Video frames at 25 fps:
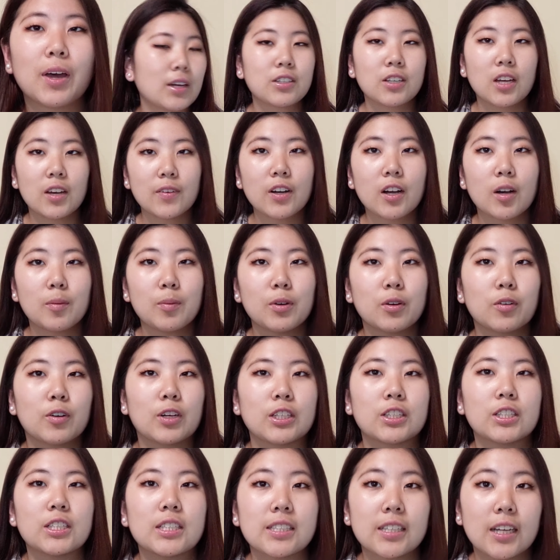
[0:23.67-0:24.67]
I do have a couple
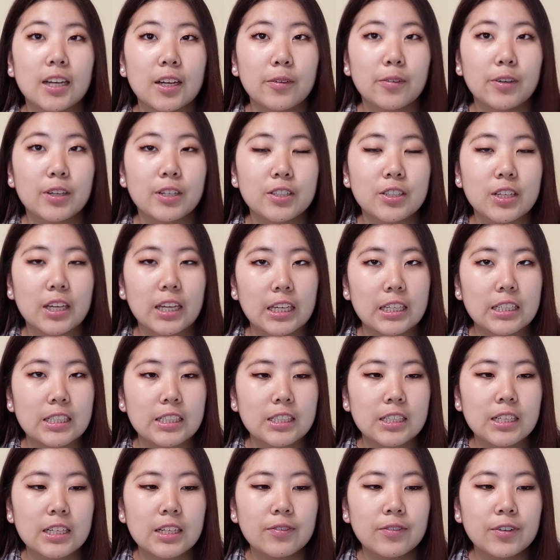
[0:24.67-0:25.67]
questions that I want to
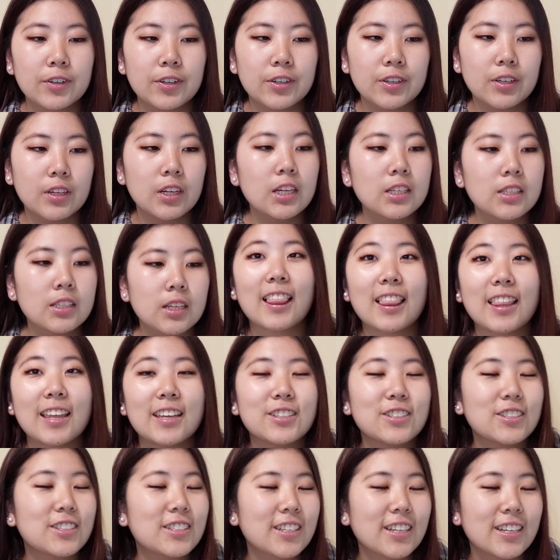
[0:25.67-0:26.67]
answer for you guys.
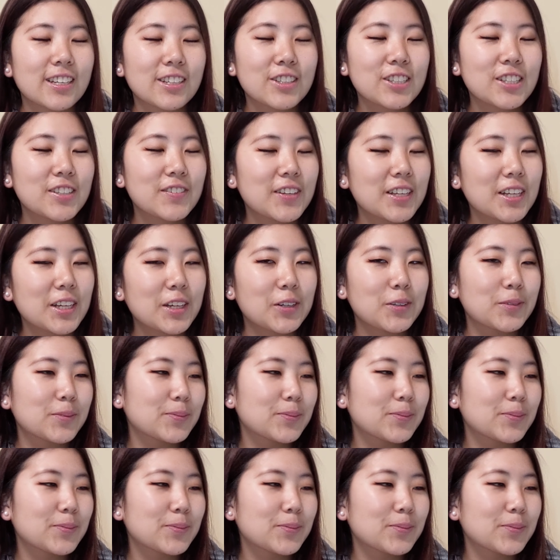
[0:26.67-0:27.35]
Let's just get into the video.